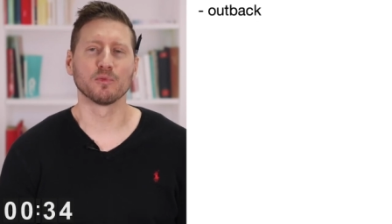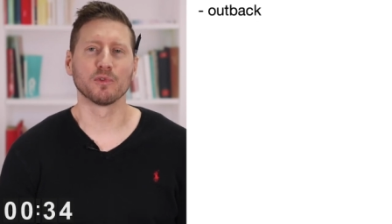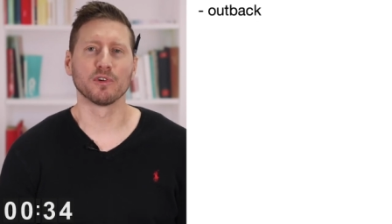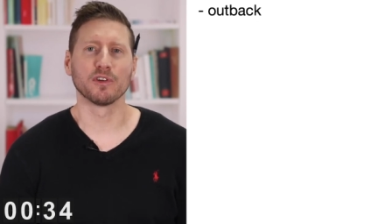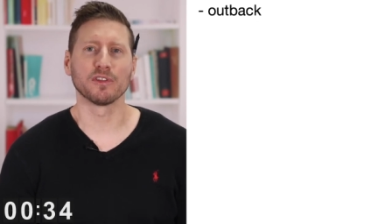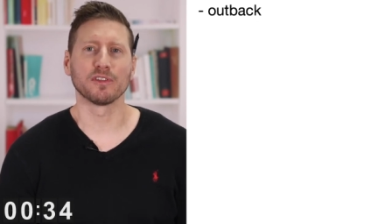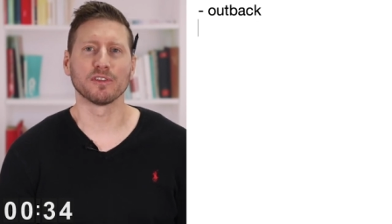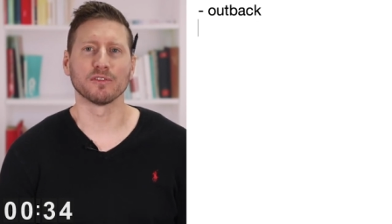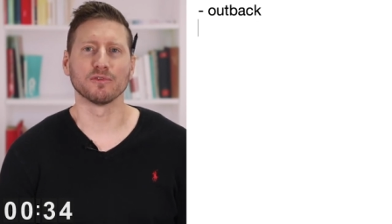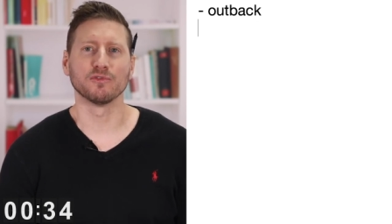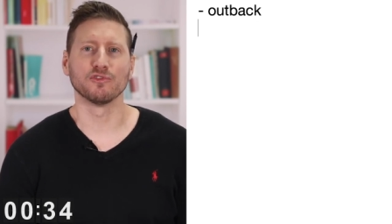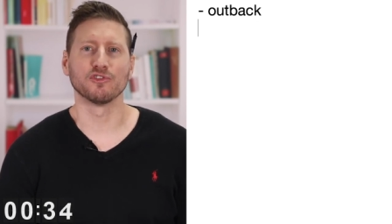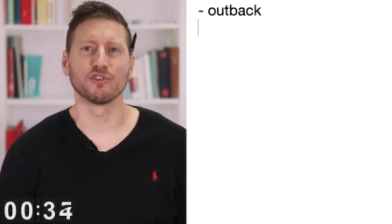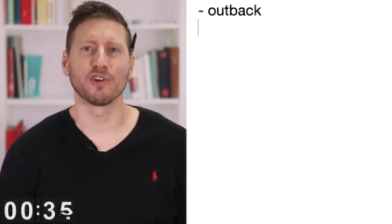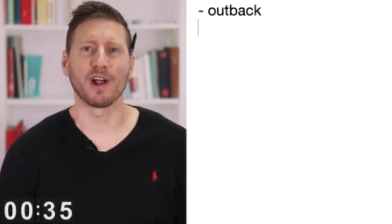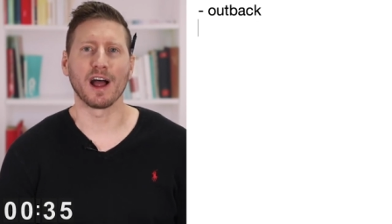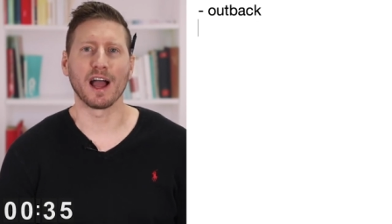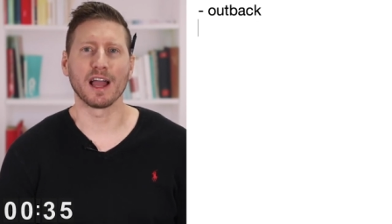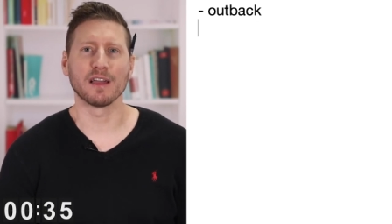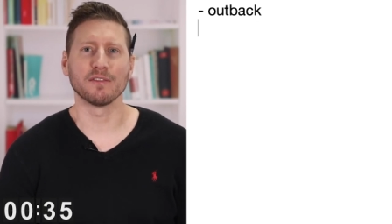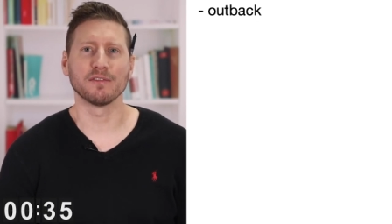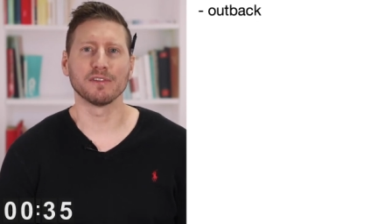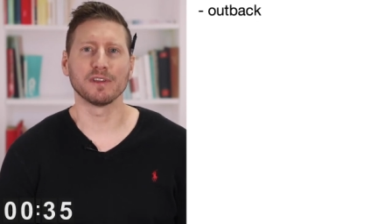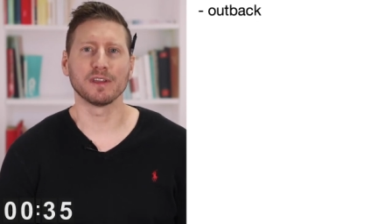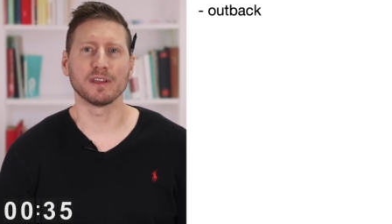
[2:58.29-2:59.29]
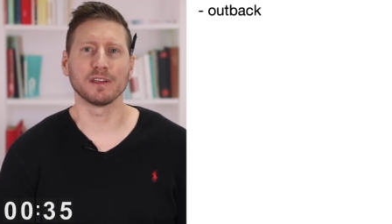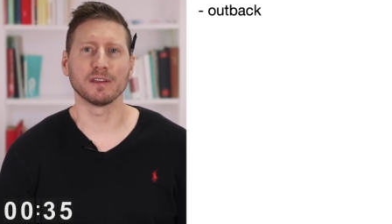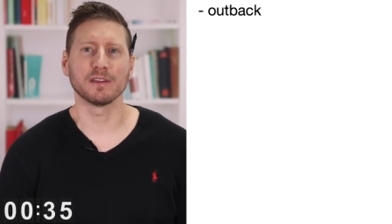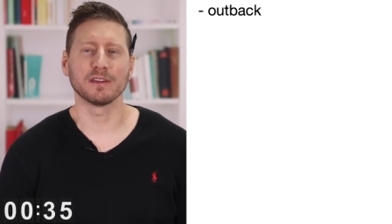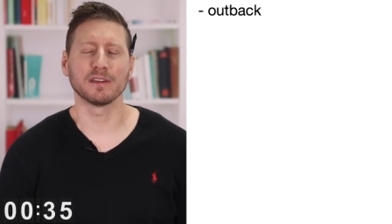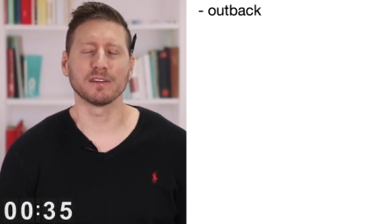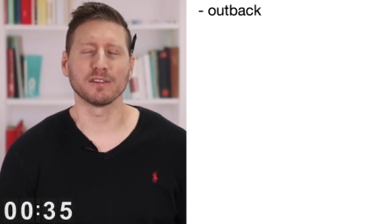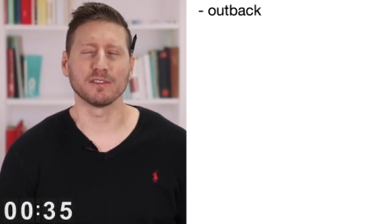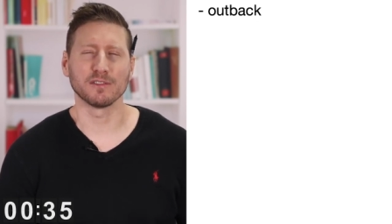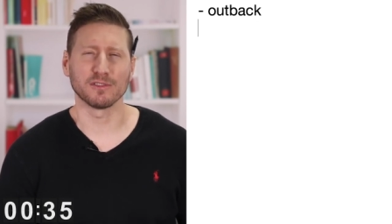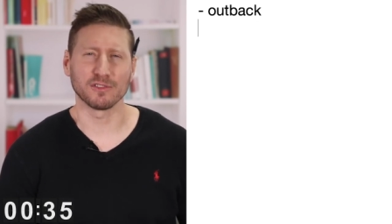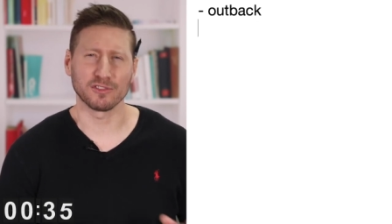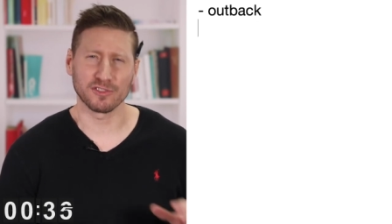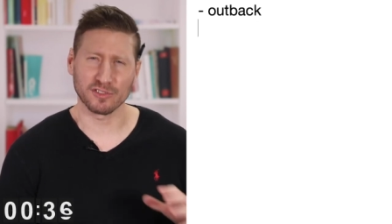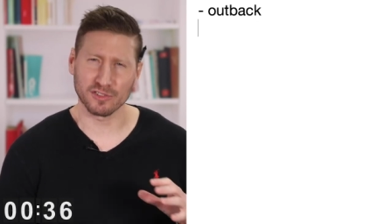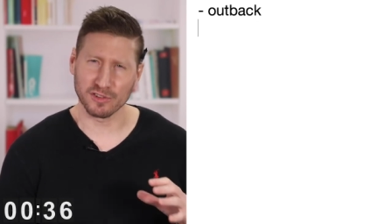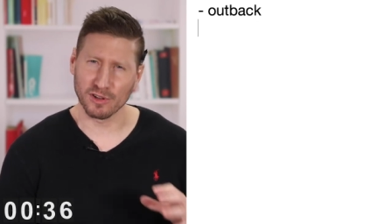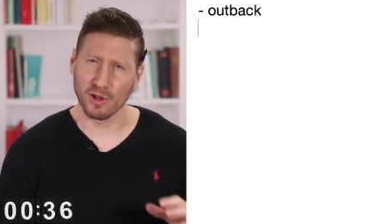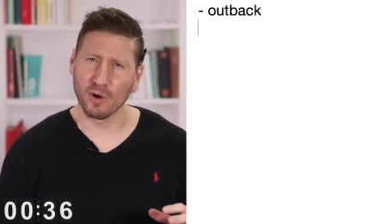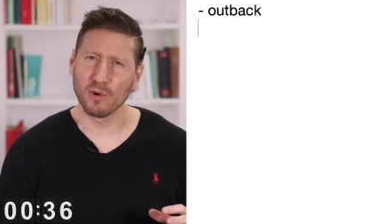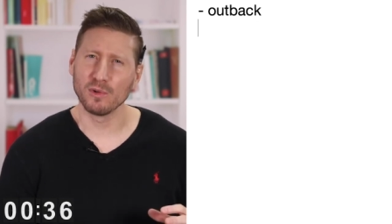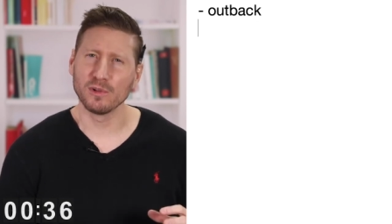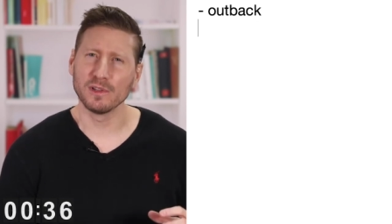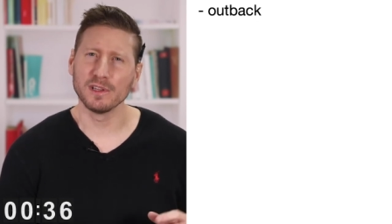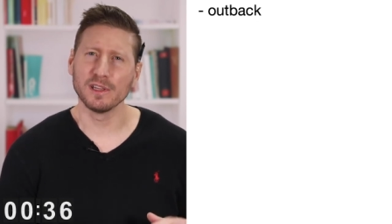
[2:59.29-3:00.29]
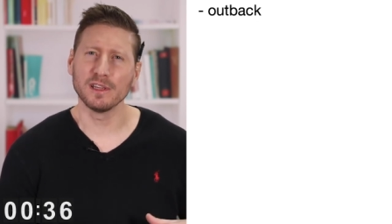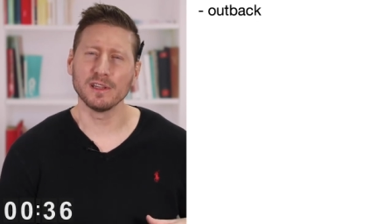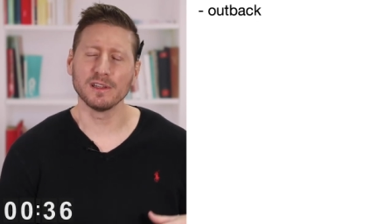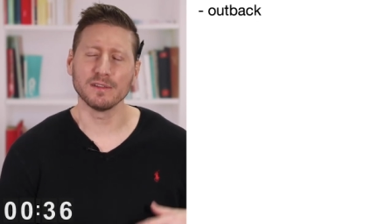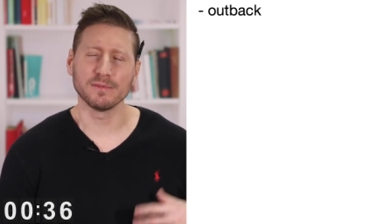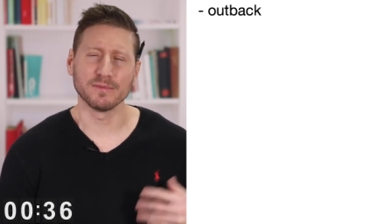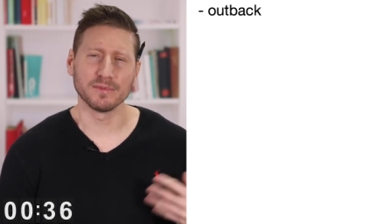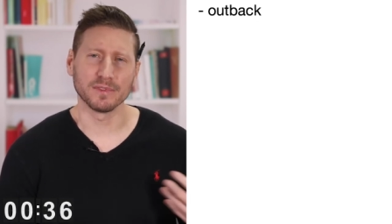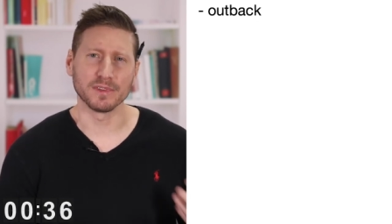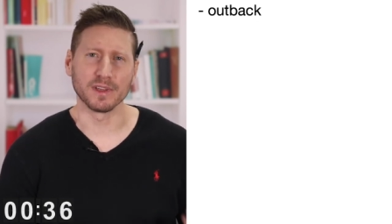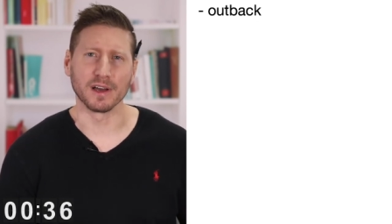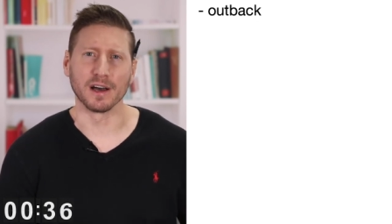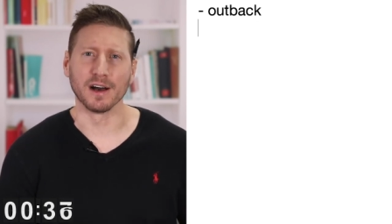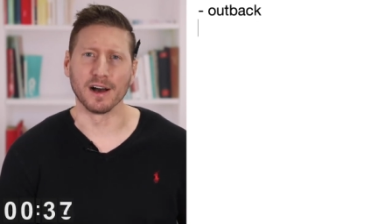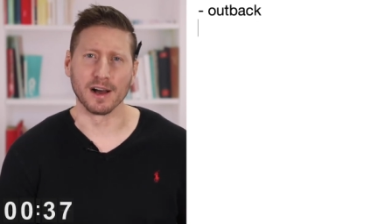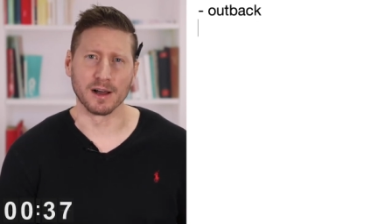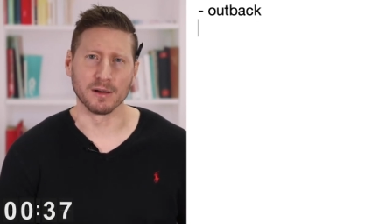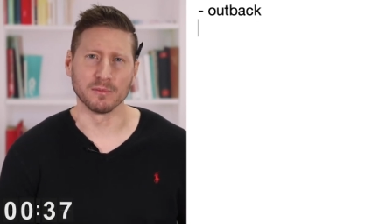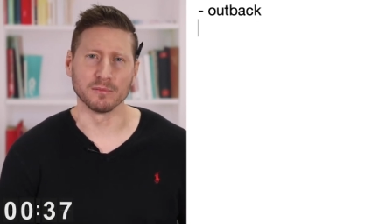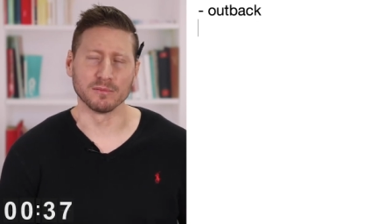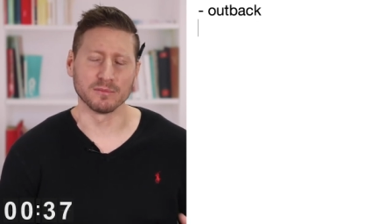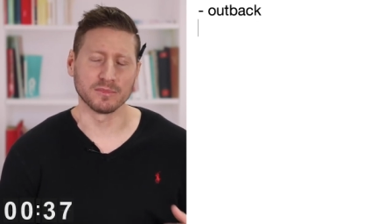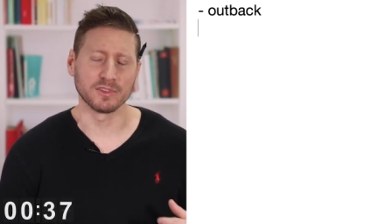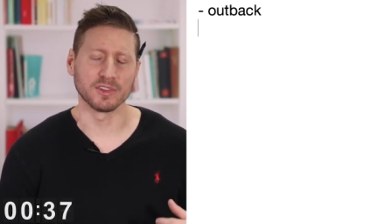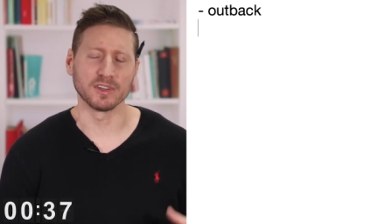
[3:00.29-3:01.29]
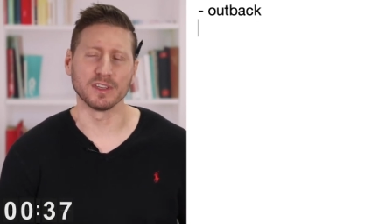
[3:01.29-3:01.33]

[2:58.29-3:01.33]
worth of driving slowly um,